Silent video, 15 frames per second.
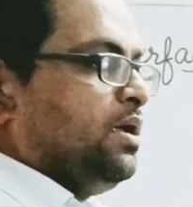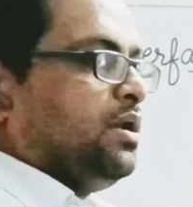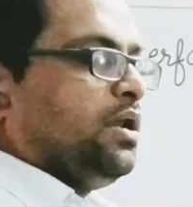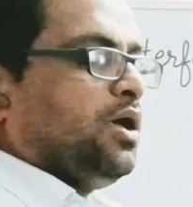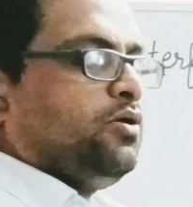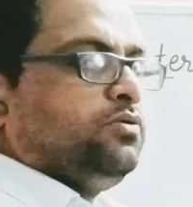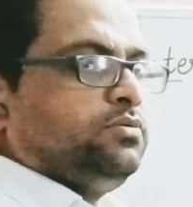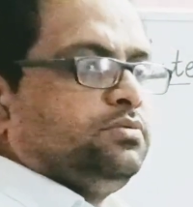
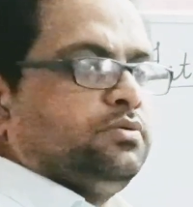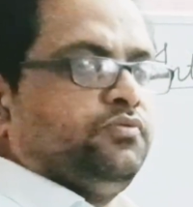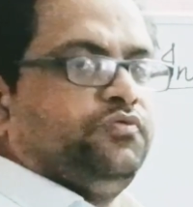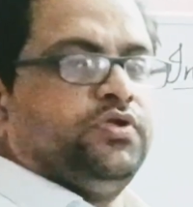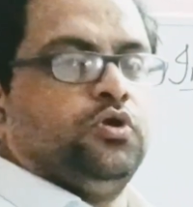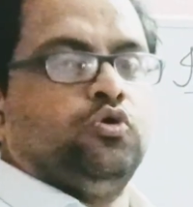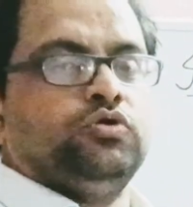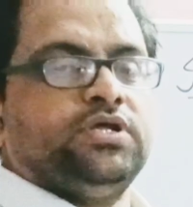Now we
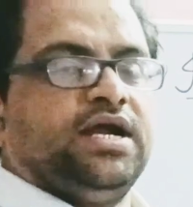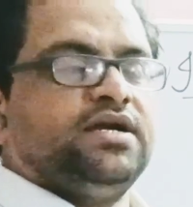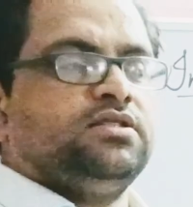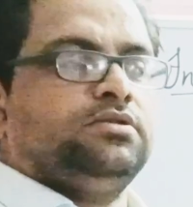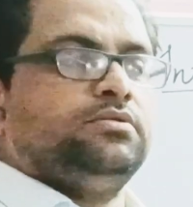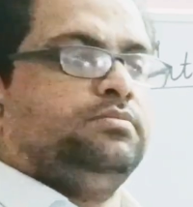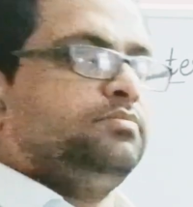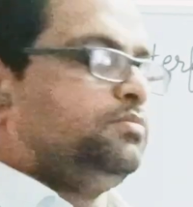know that
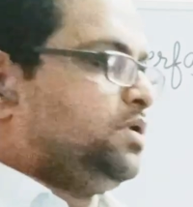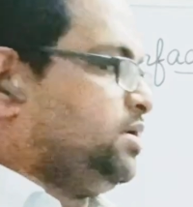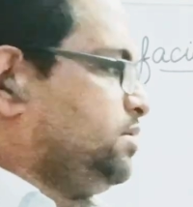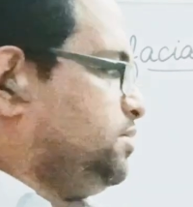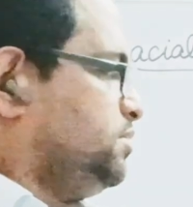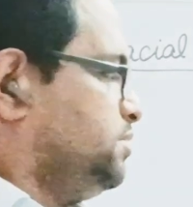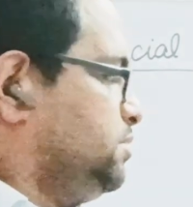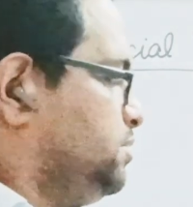
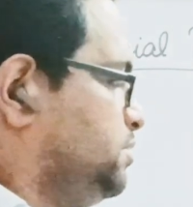uh,